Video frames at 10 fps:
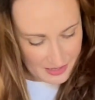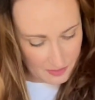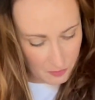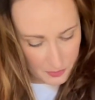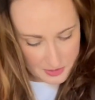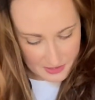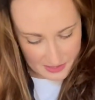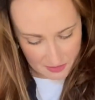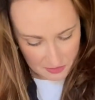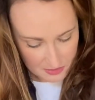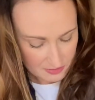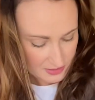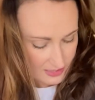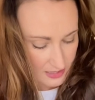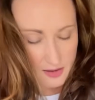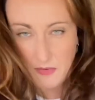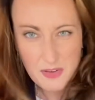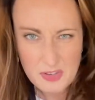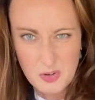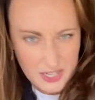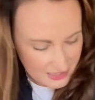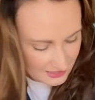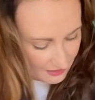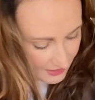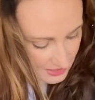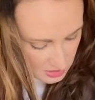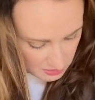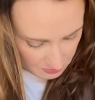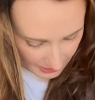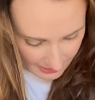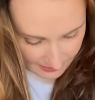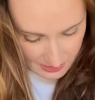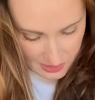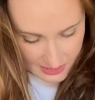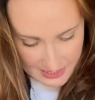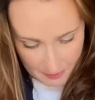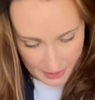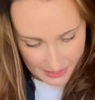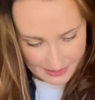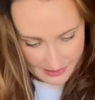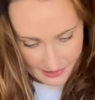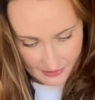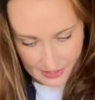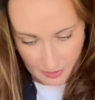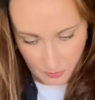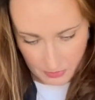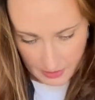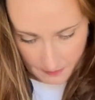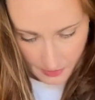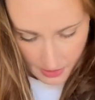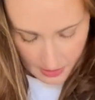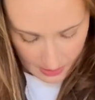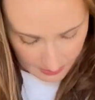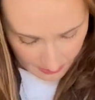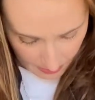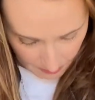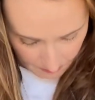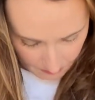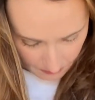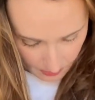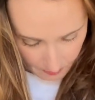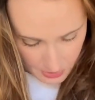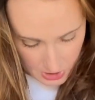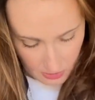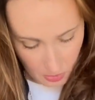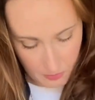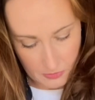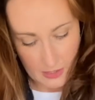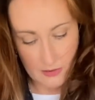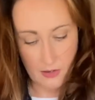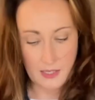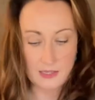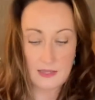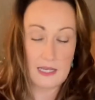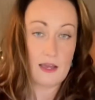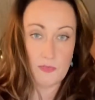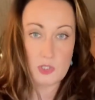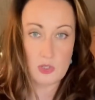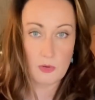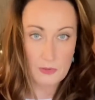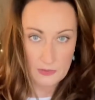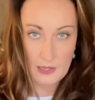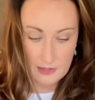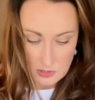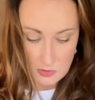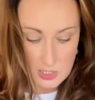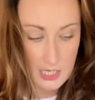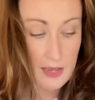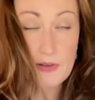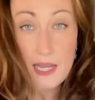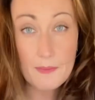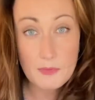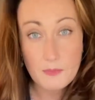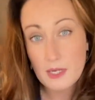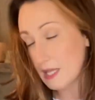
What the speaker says: wooden thing on a stick. Oh, I haven't got anything like that. I just use my hands. I just like to get my hands in there and get on with it. So pushing the compost down. Now, I can see now I push the compost down. I do actually have a lip, so I'm going to